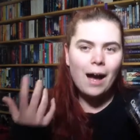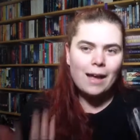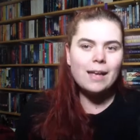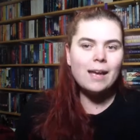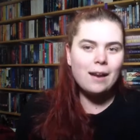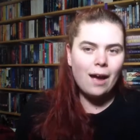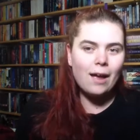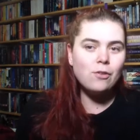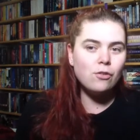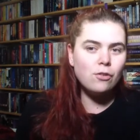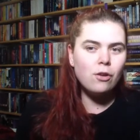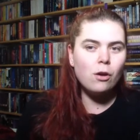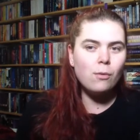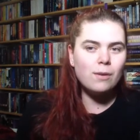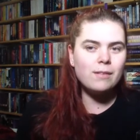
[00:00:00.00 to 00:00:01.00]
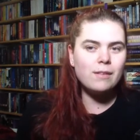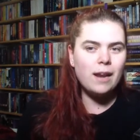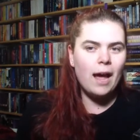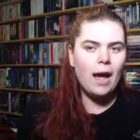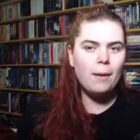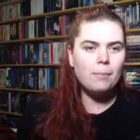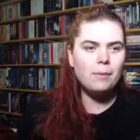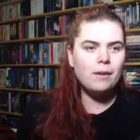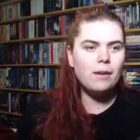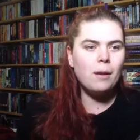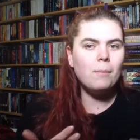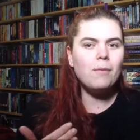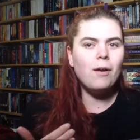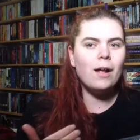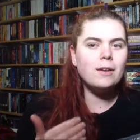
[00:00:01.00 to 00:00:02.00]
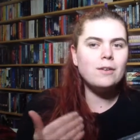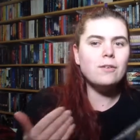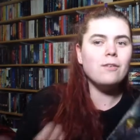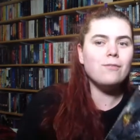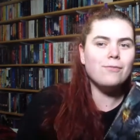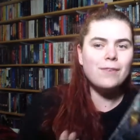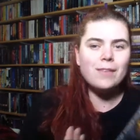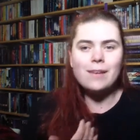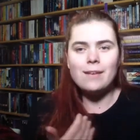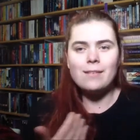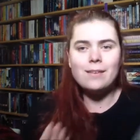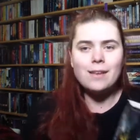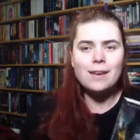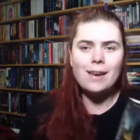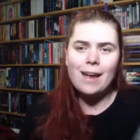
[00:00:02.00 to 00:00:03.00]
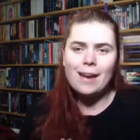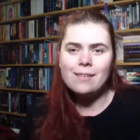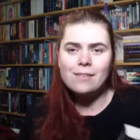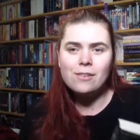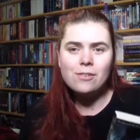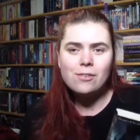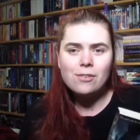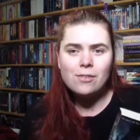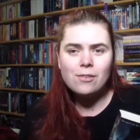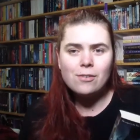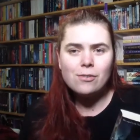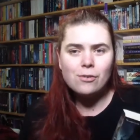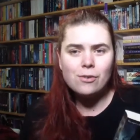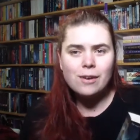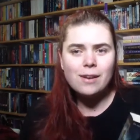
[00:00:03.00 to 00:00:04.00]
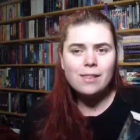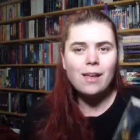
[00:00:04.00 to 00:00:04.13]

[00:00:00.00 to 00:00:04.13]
again, I do know what's going to happen and I'm kind of not feeling as connected to the story.